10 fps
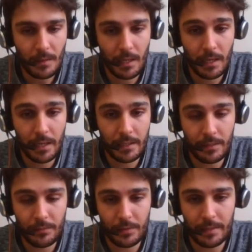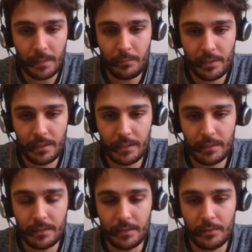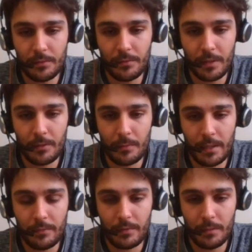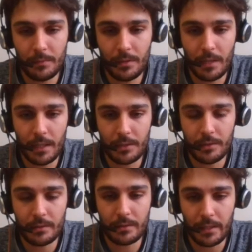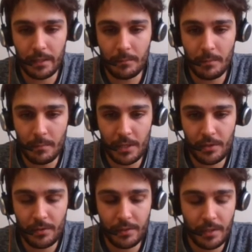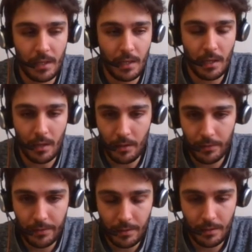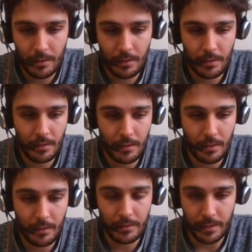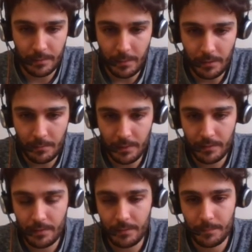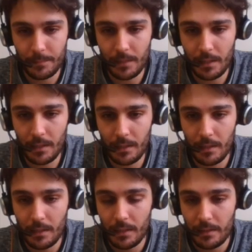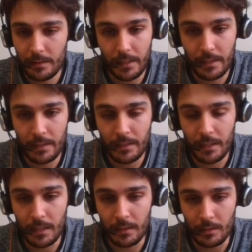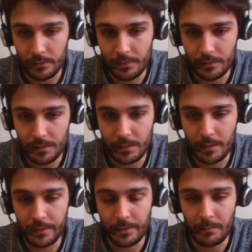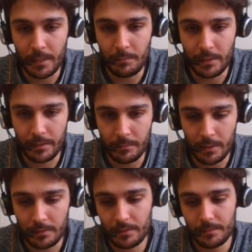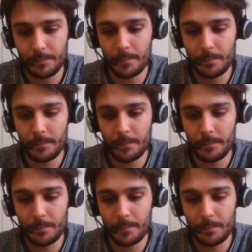And if the time predicted is too far away from the actual time measured on the experiment, then I'll also discard my bounding box.